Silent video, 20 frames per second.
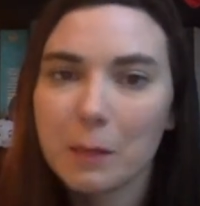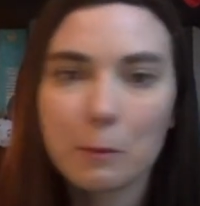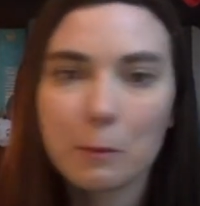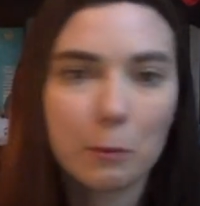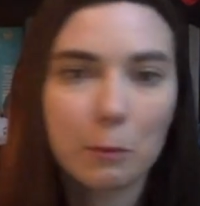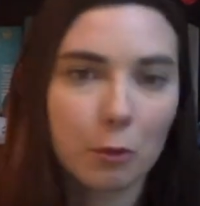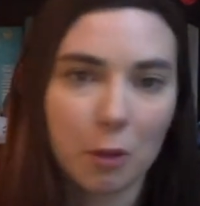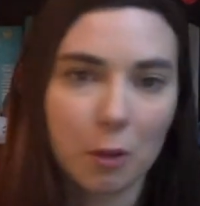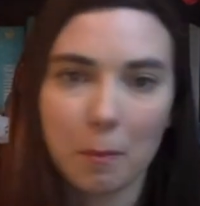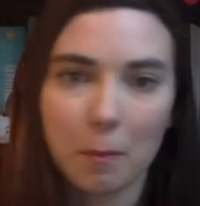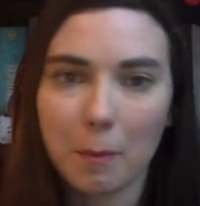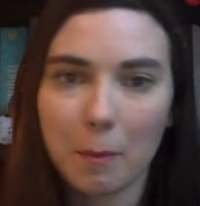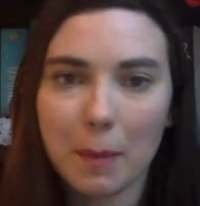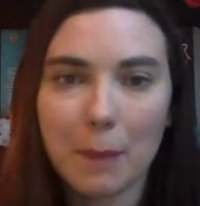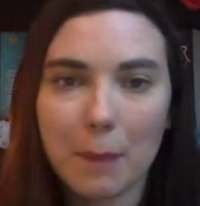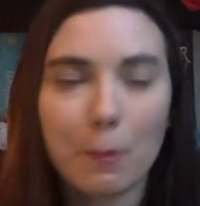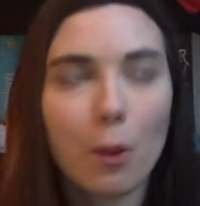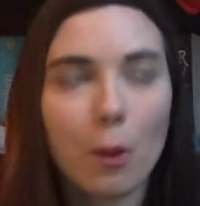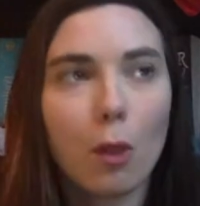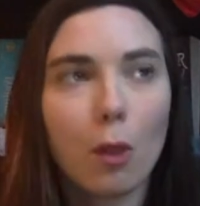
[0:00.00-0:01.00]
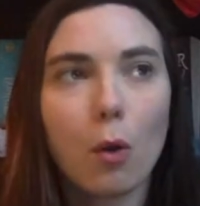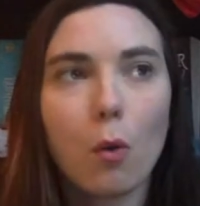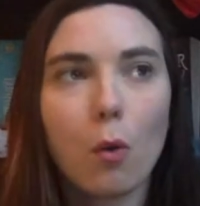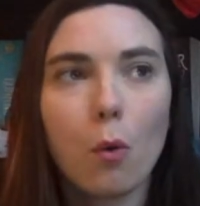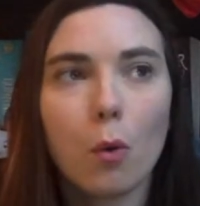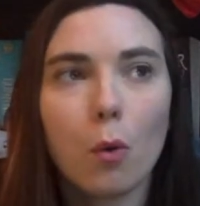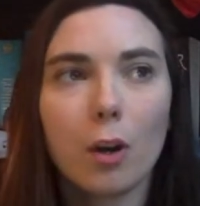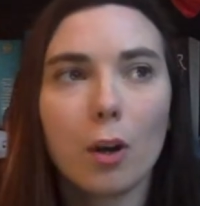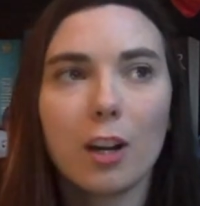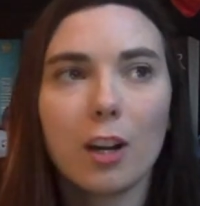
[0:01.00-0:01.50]
group of people
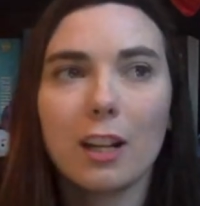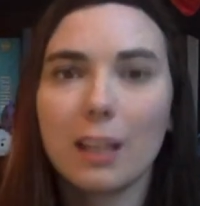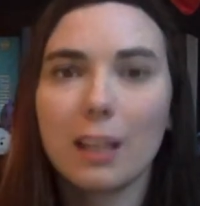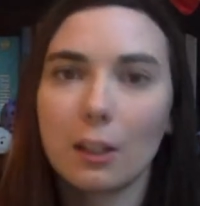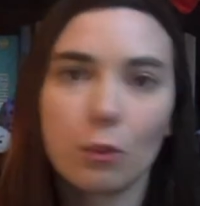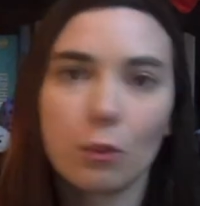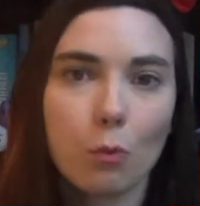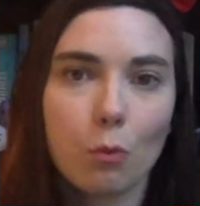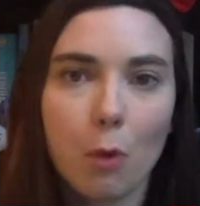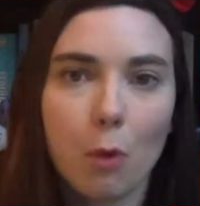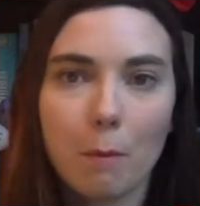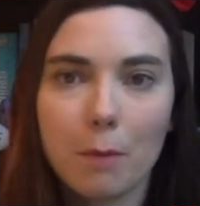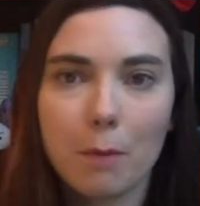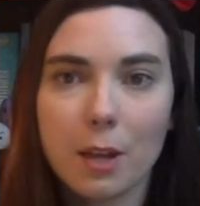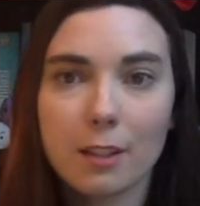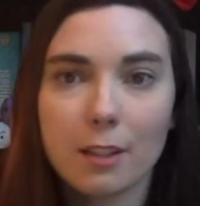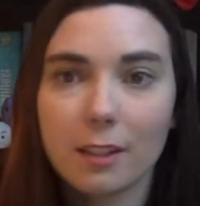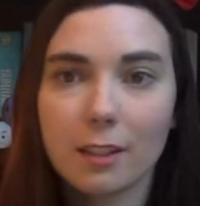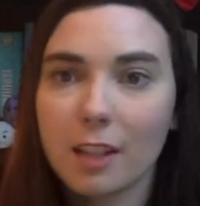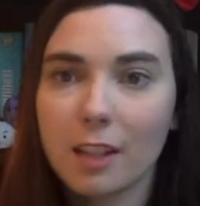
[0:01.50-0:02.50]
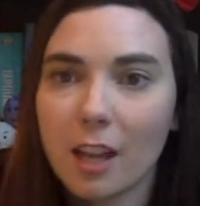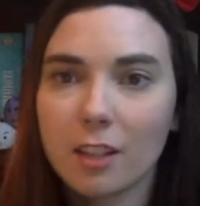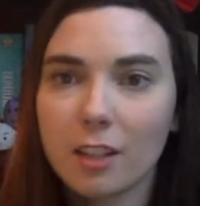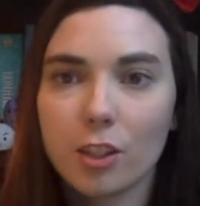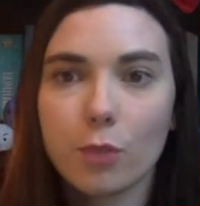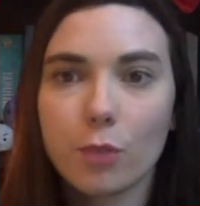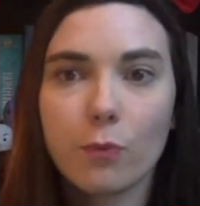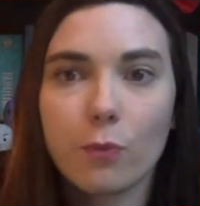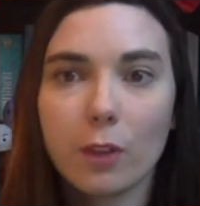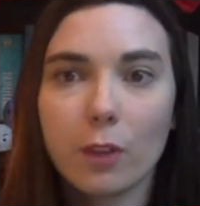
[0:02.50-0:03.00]
or like the one president and
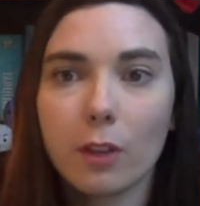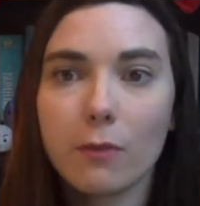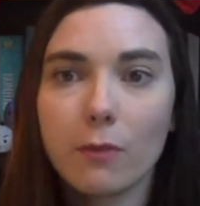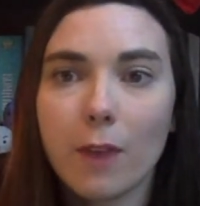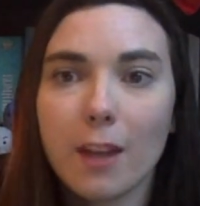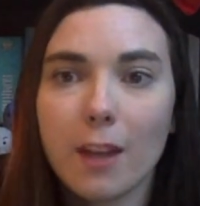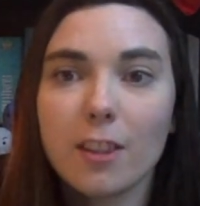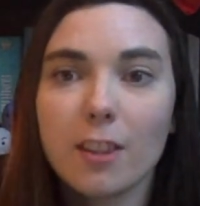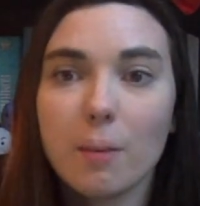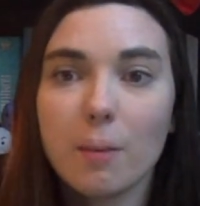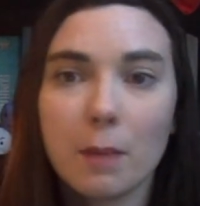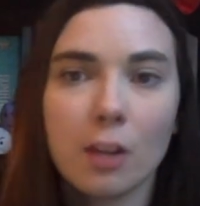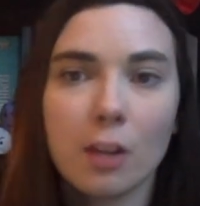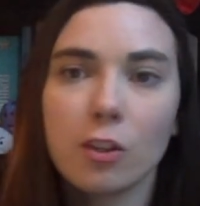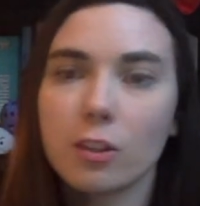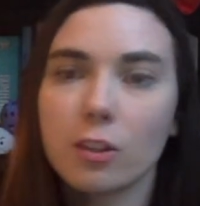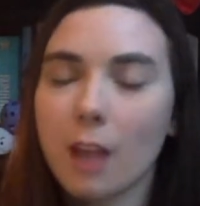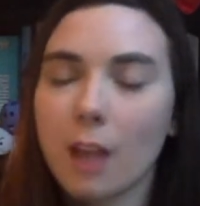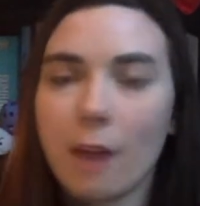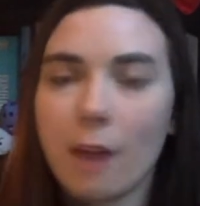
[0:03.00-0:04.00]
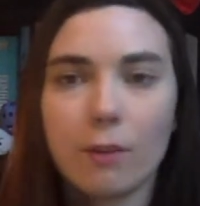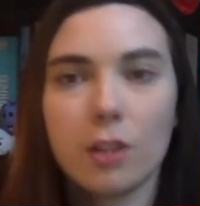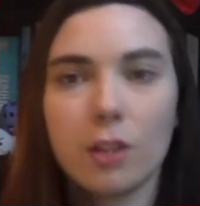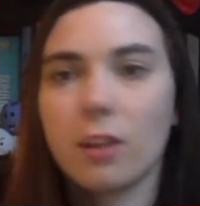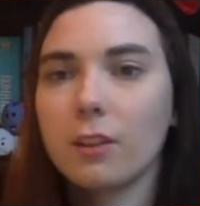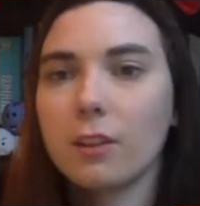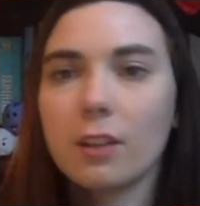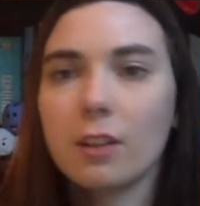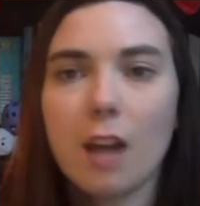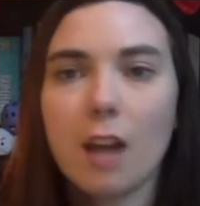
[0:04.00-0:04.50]
just vilified them and just
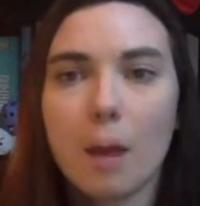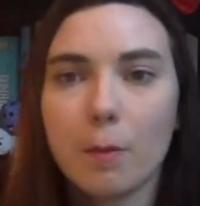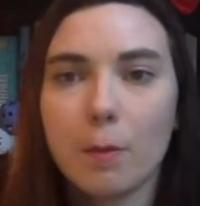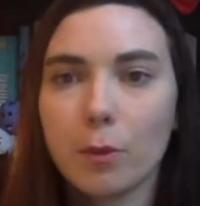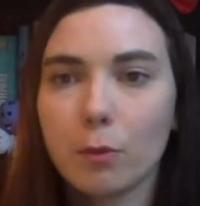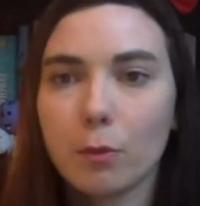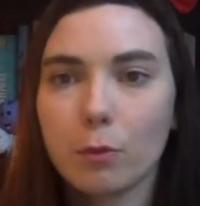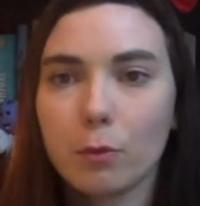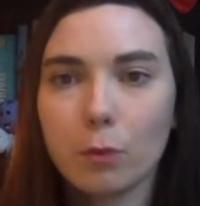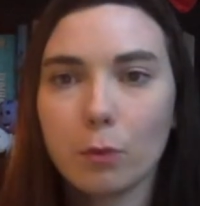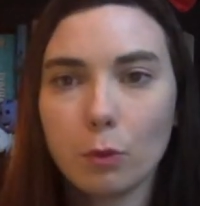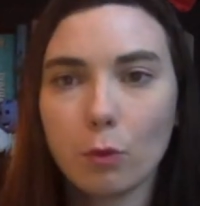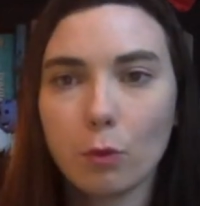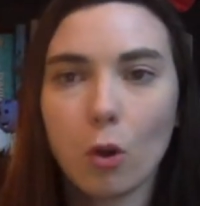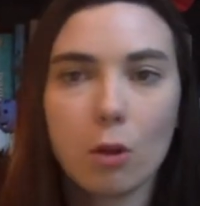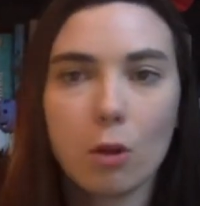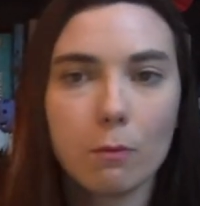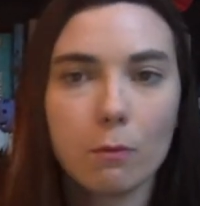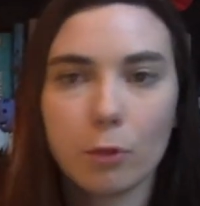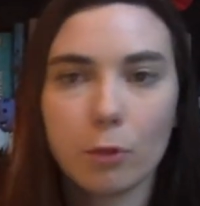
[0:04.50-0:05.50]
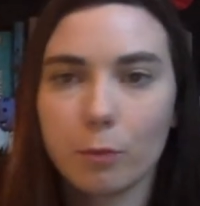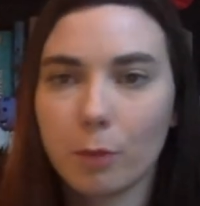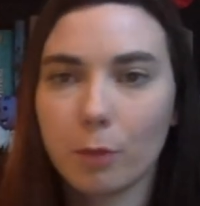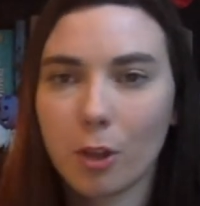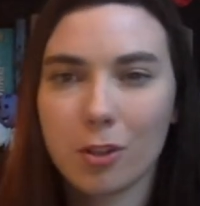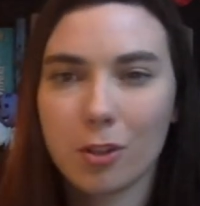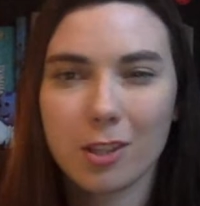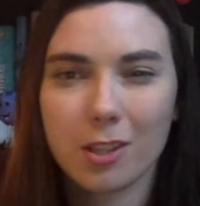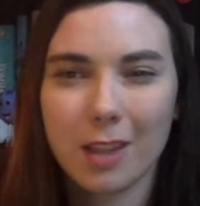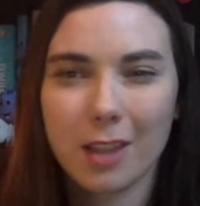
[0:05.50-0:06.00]
everything that happened that was wrong was
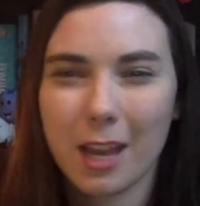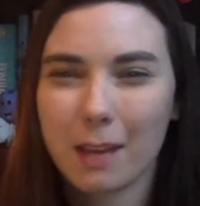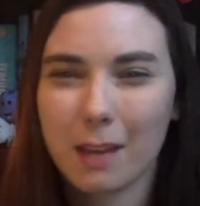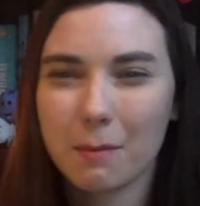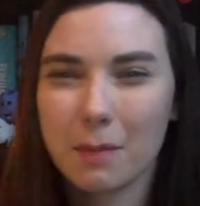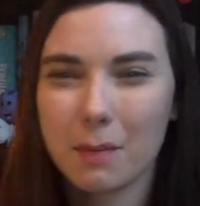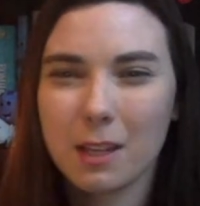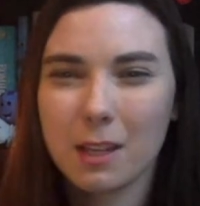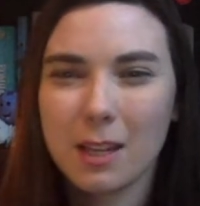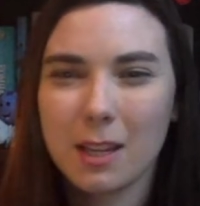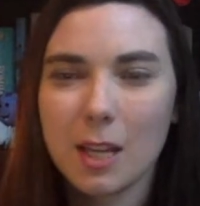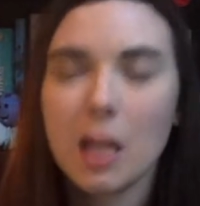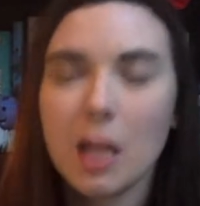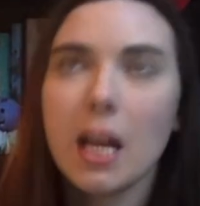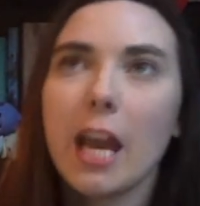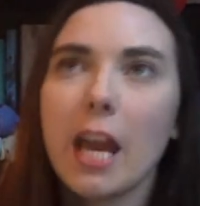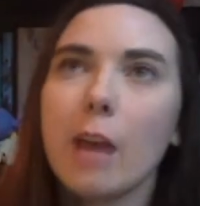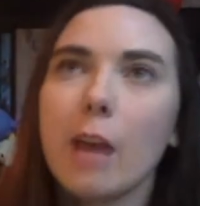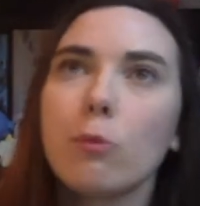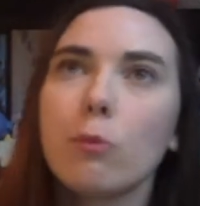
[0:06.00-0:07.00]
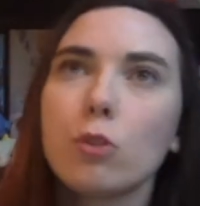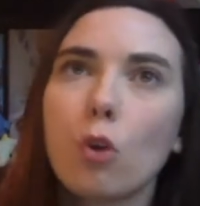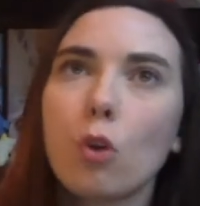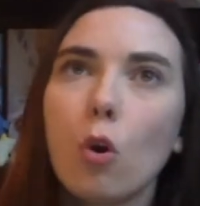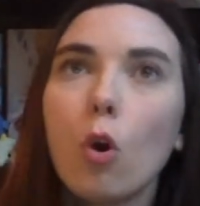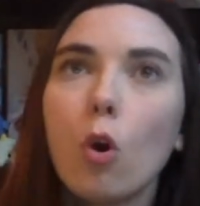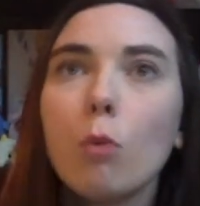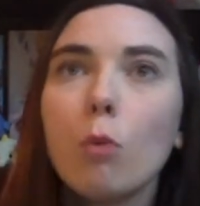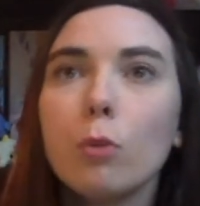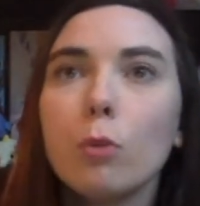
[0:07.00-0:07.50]
because of them it was
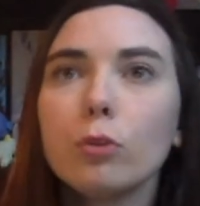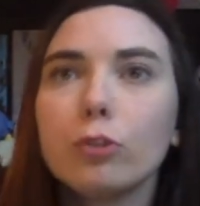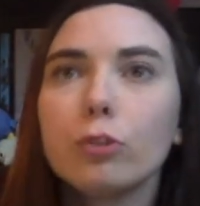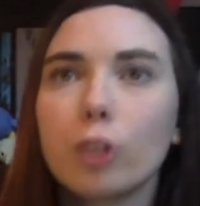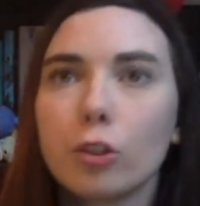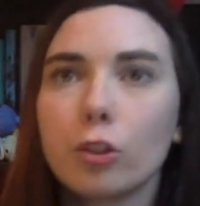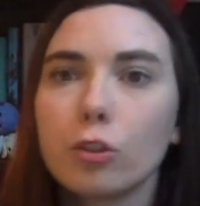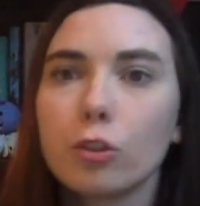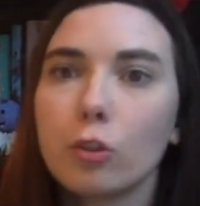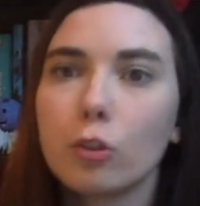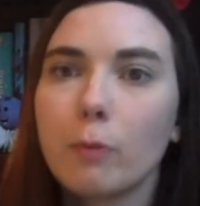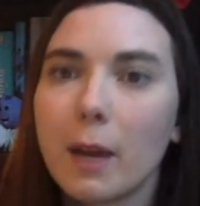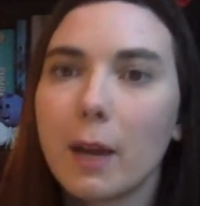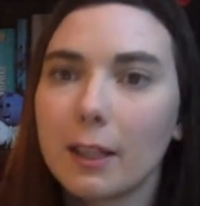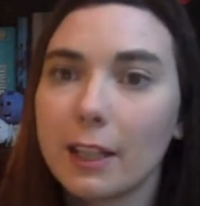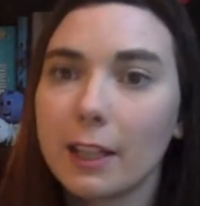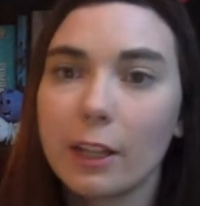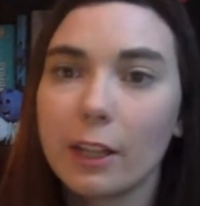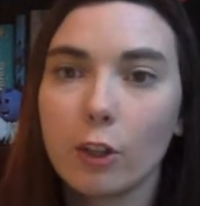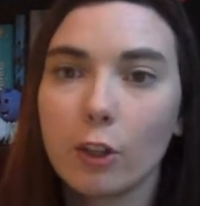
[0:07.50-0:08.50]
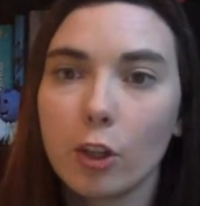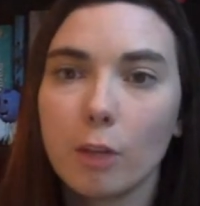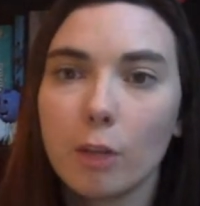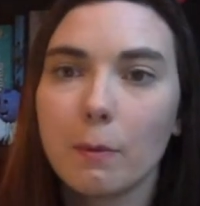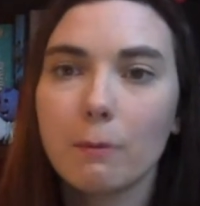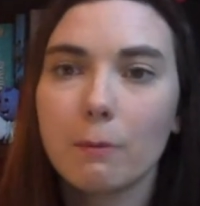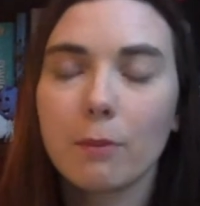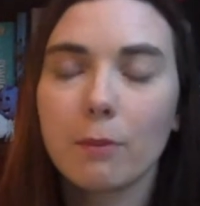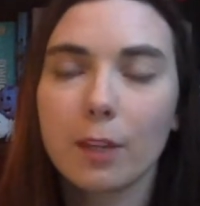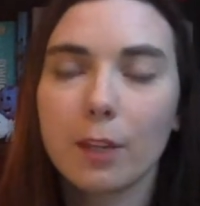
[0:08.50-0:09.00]
almost done so badly it could have
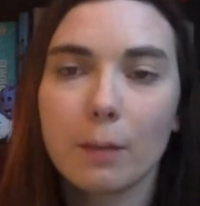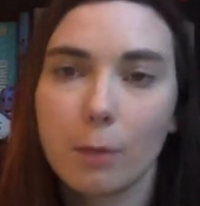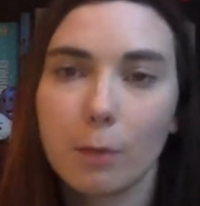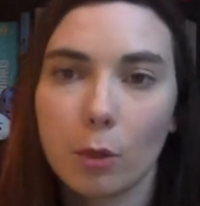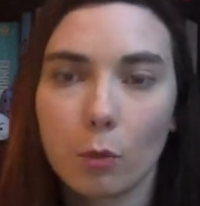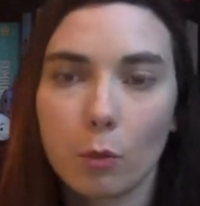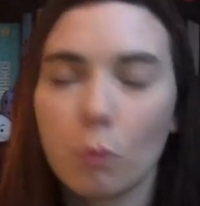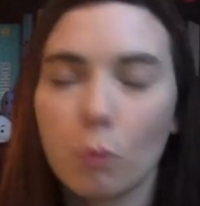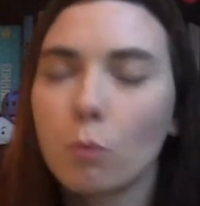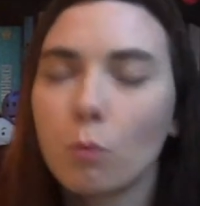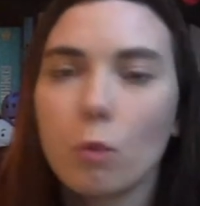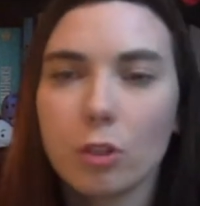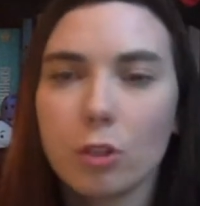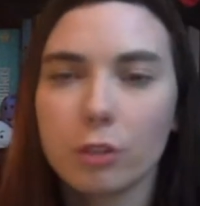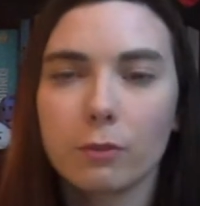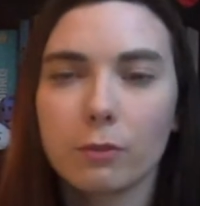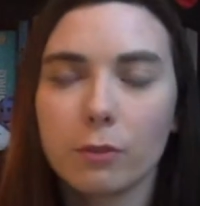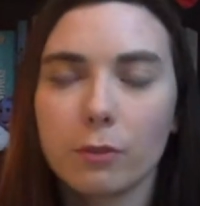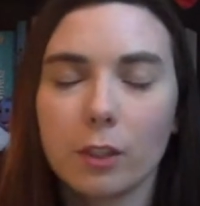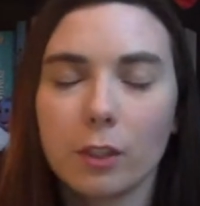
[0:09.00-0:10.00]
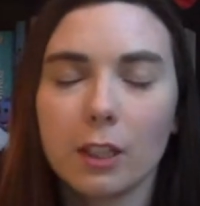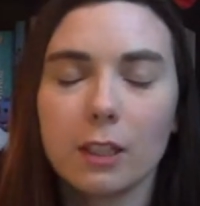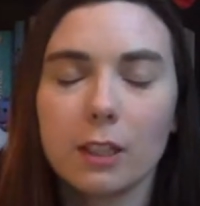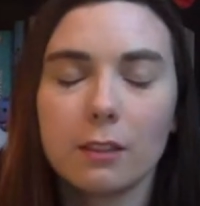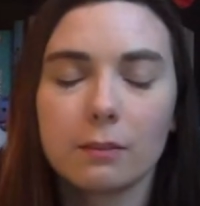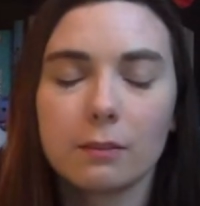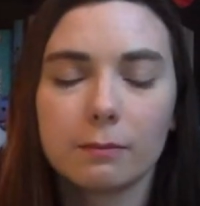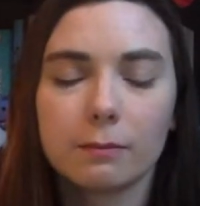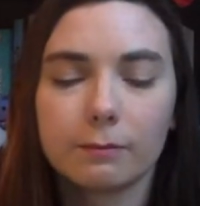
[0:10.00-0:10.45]
been funny but it wasn't funny